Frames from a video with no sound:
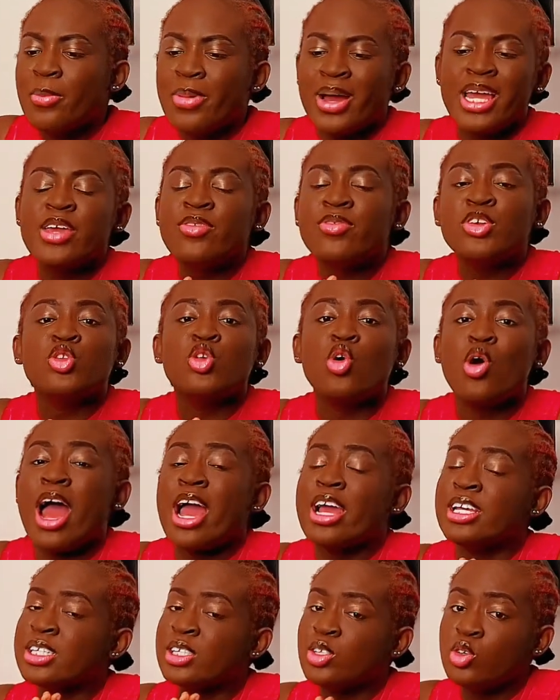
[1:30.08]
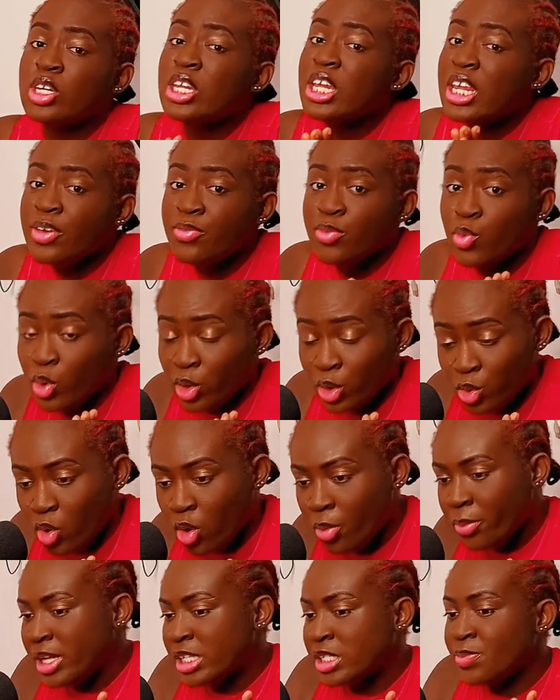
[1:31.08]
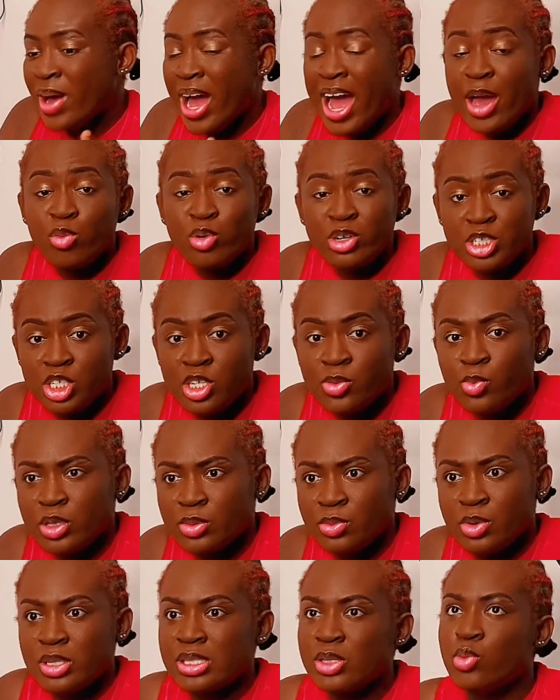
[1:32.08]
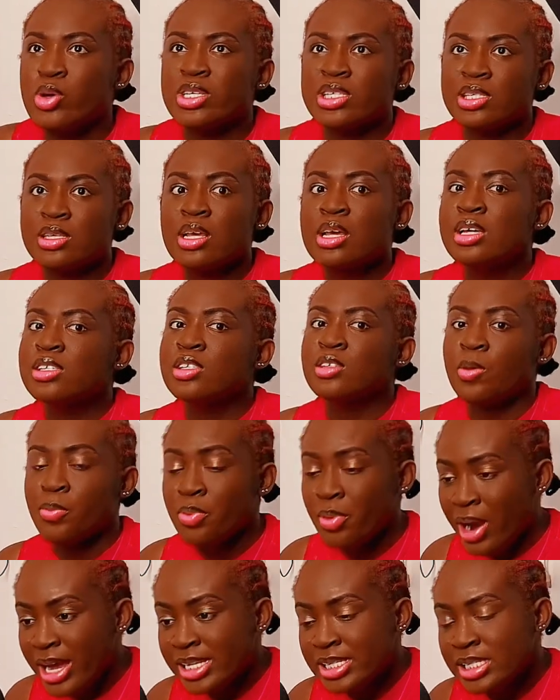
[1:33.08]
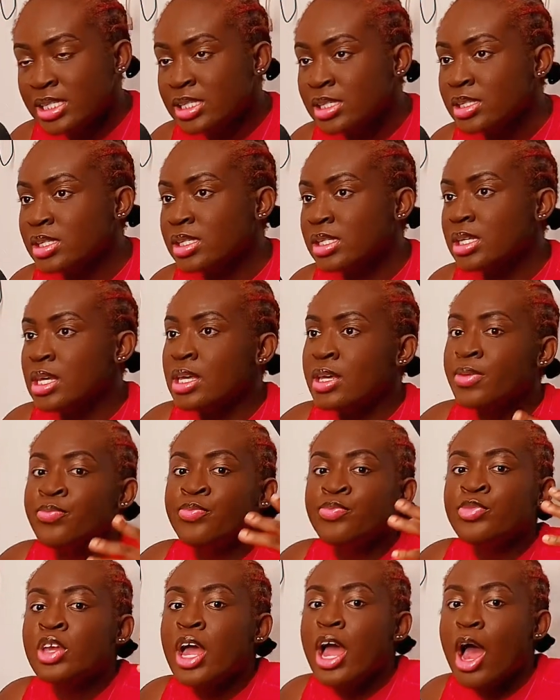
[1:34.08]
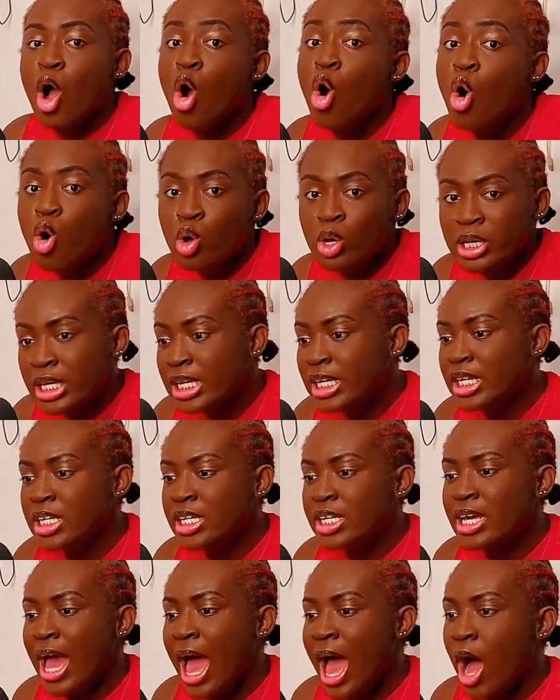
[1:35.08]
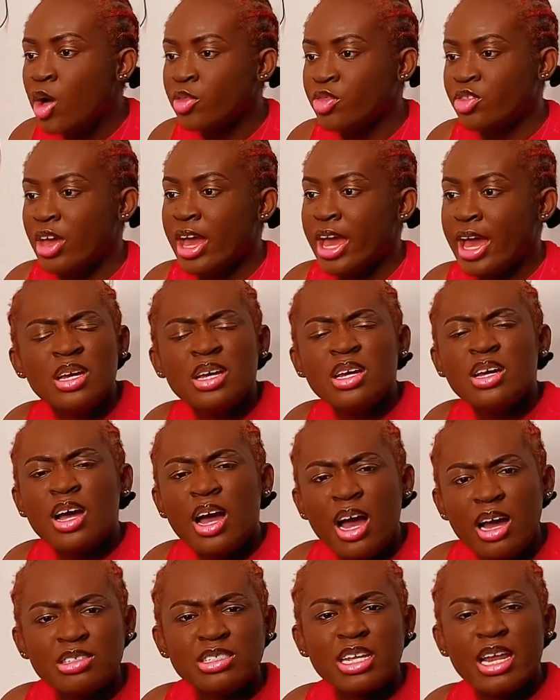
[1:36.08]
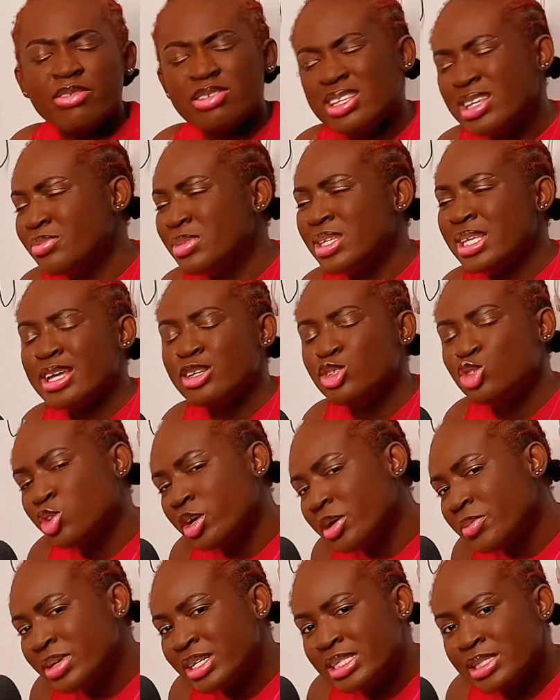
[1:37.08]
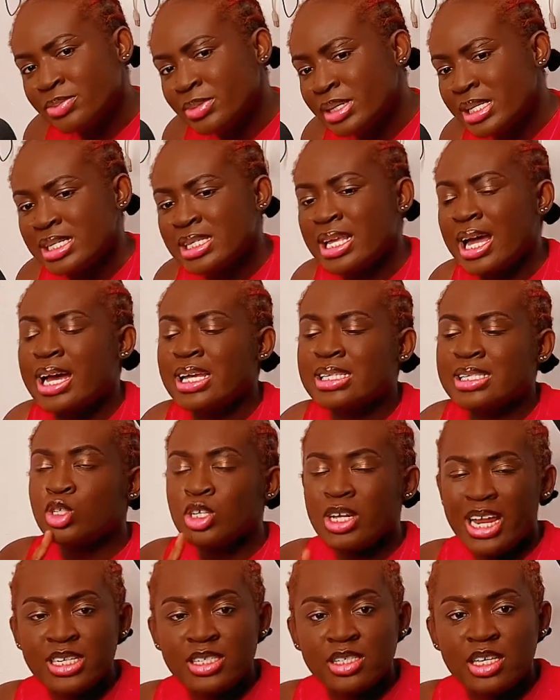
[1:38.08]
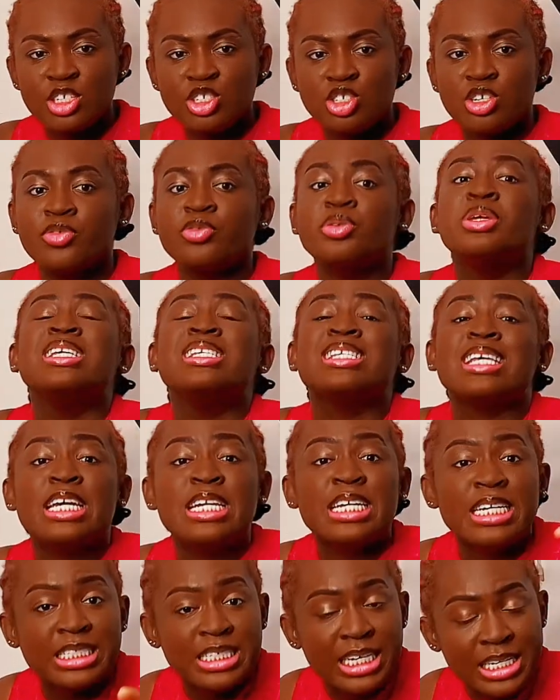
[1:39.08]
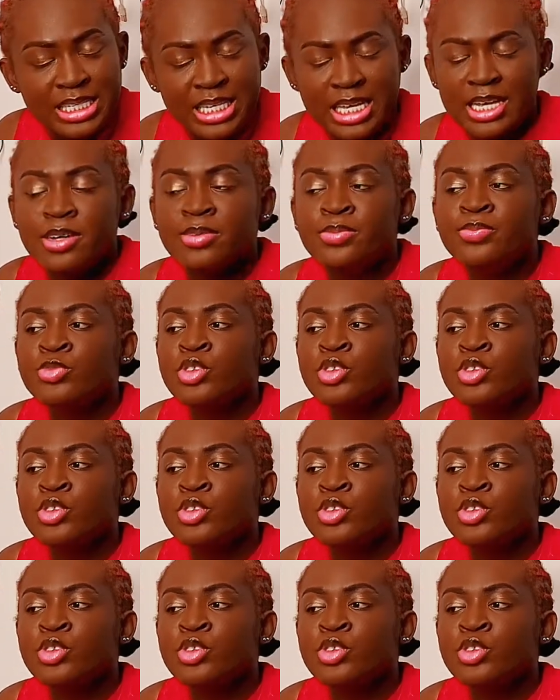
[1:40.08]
But even though I still didn't even want to comment, but I wished him all because it was surprising to see a whole Kidi out there. How should I say, enjoyment minister? Should I say cheerful? He's energetic.